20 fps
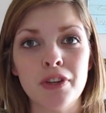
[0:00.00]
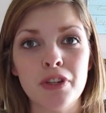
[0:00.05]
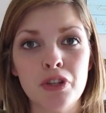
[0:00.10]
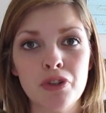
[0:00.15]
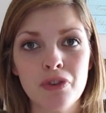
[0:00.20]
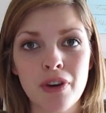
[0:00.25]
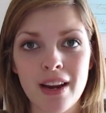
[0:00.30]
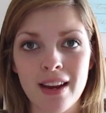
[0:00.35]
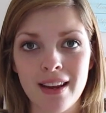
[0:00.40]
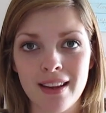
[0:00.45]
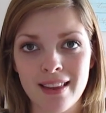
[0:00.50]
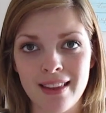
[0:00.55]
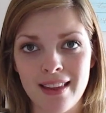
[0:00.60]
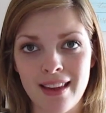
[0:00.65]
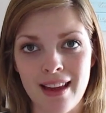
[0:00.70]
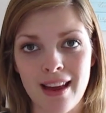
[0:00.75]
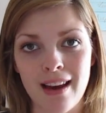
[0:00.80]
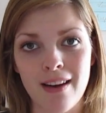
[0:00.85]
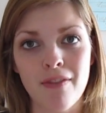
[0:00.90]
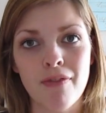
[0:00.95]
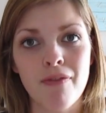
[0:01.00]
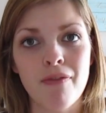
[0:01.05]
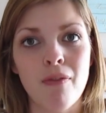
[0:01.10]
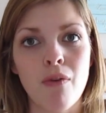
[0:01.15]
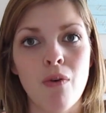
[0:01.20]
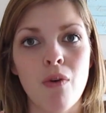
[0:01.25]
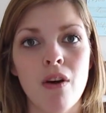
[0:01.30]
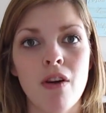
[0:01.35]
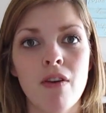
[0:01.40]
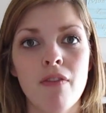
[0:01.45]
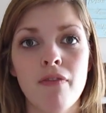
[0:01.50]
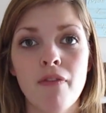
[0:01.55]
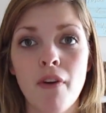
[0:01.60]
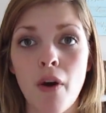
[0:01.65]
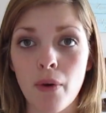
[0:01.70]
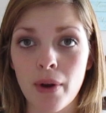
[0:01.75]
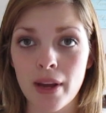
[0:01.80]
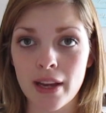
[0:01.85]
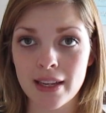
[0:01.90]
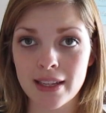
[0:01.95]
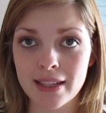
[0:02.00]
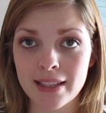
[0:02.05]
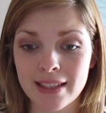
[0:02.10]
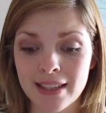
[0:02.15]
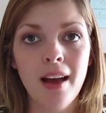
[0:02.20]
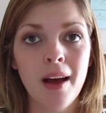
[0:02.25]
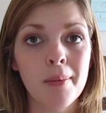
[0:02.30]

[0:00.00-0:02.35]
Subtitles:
strength and for focus,